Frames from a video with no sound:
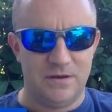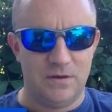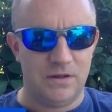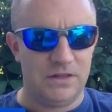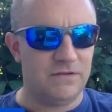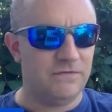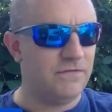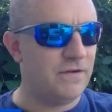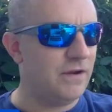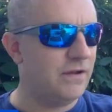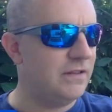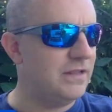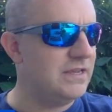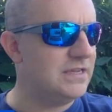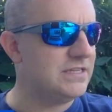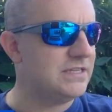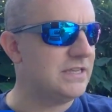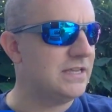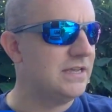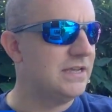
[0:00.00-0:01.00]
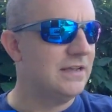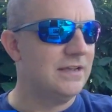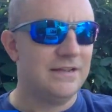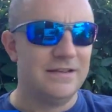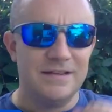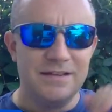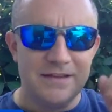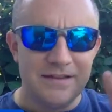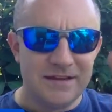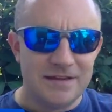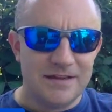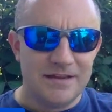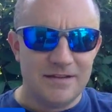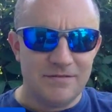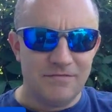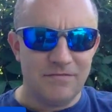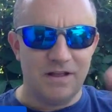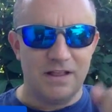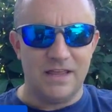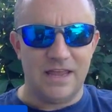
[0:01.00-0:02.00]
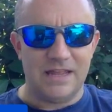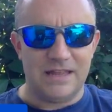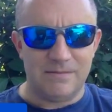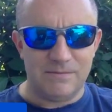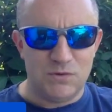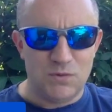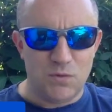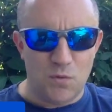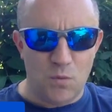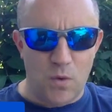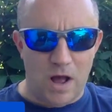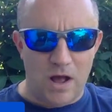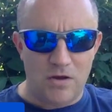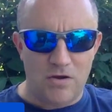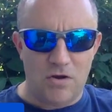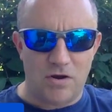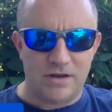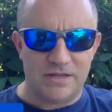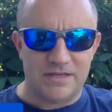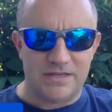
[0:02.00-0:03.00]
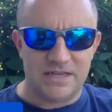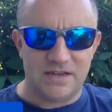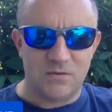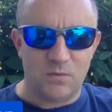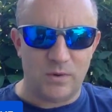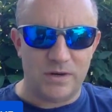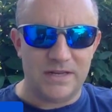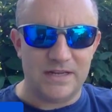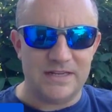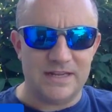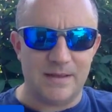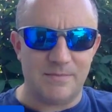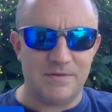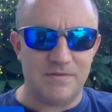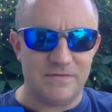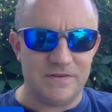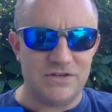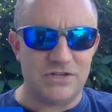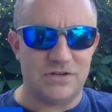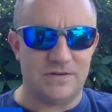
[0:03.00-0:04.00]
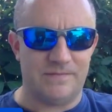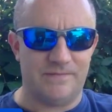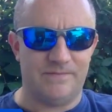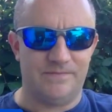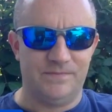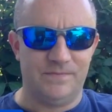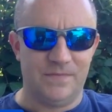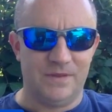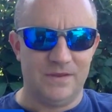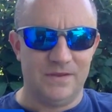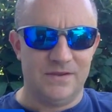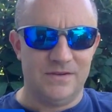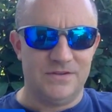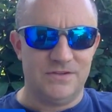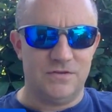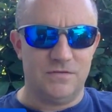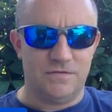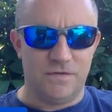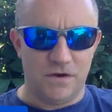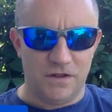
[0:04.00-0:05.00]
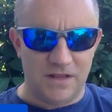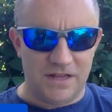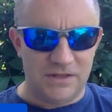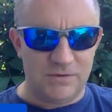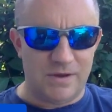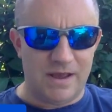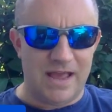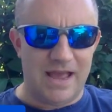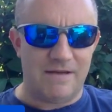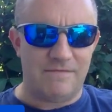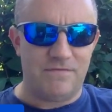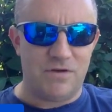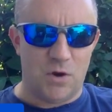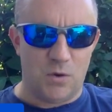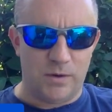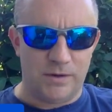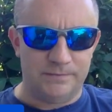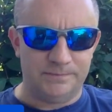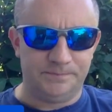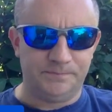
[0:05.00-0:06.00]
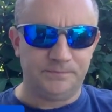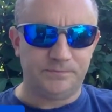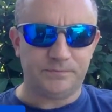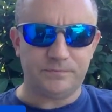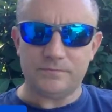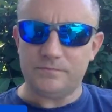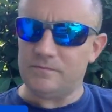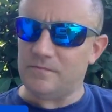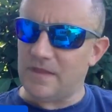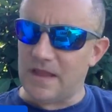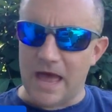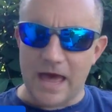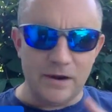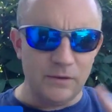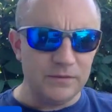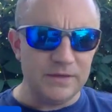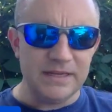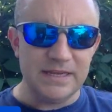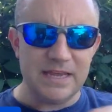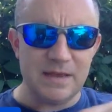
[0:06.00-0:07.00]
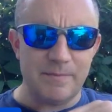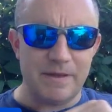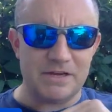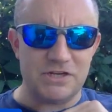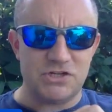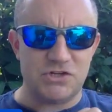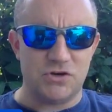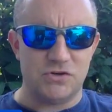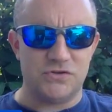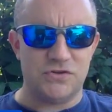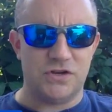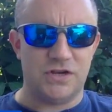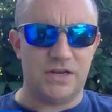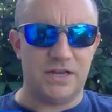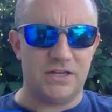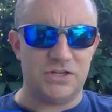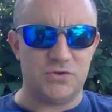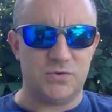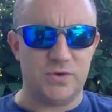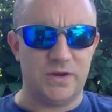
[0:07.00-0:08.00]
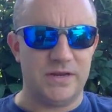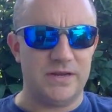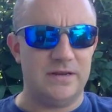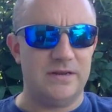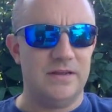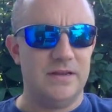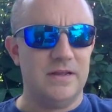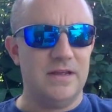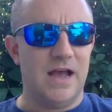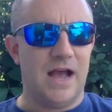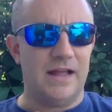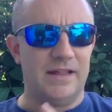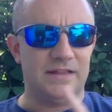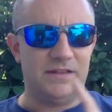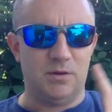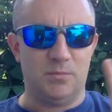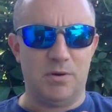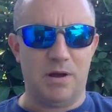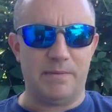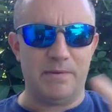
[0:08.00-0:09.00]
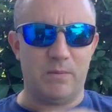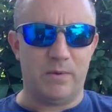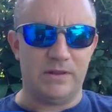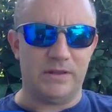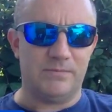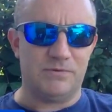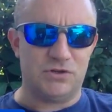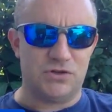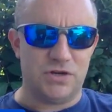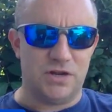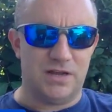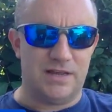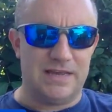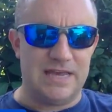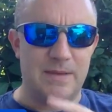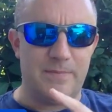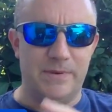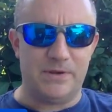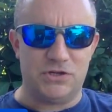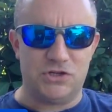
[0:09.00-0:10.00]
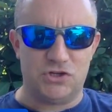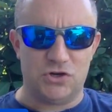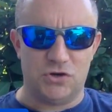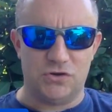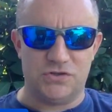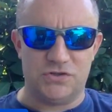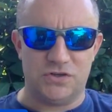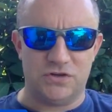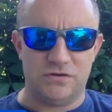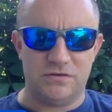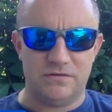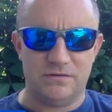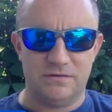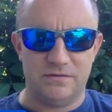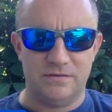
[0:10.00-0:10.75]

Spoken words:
At the very least, relegate them to a wild card instead of winning the damn division. So Verlander I have going. I don't think him and Scherzer are going to get traded. I think they'll probably wind up keeping Scherzer.